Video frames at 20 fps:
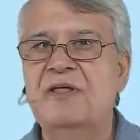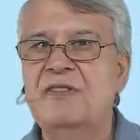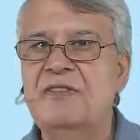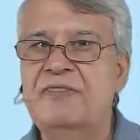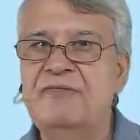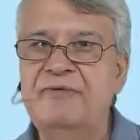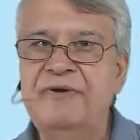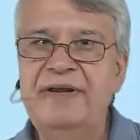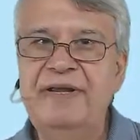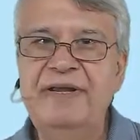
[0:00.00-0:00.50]

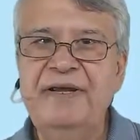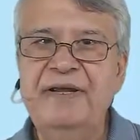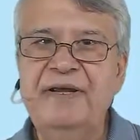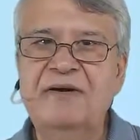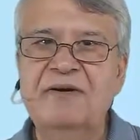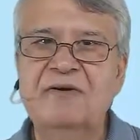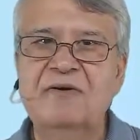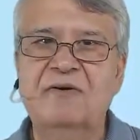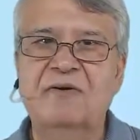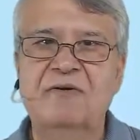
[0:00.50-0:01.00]
three,
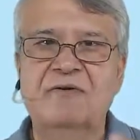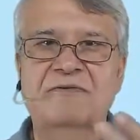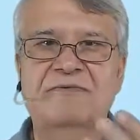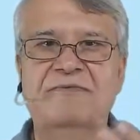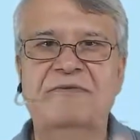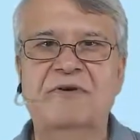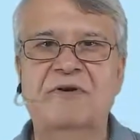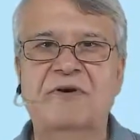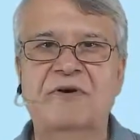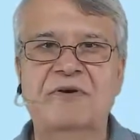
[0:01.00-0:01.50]
or
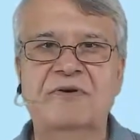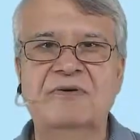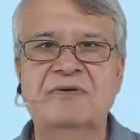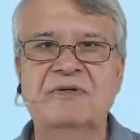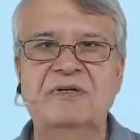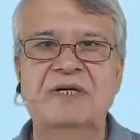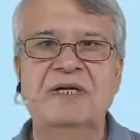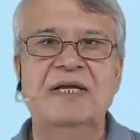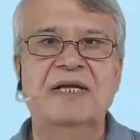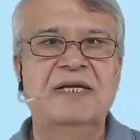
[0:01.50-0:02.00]
four,
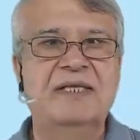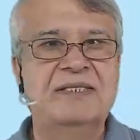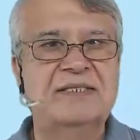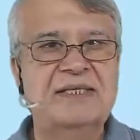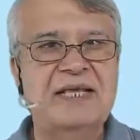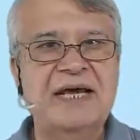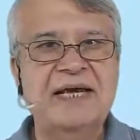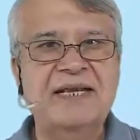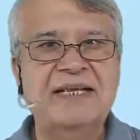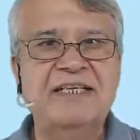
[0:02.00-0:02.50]

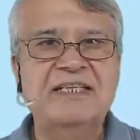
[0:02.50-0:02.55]
that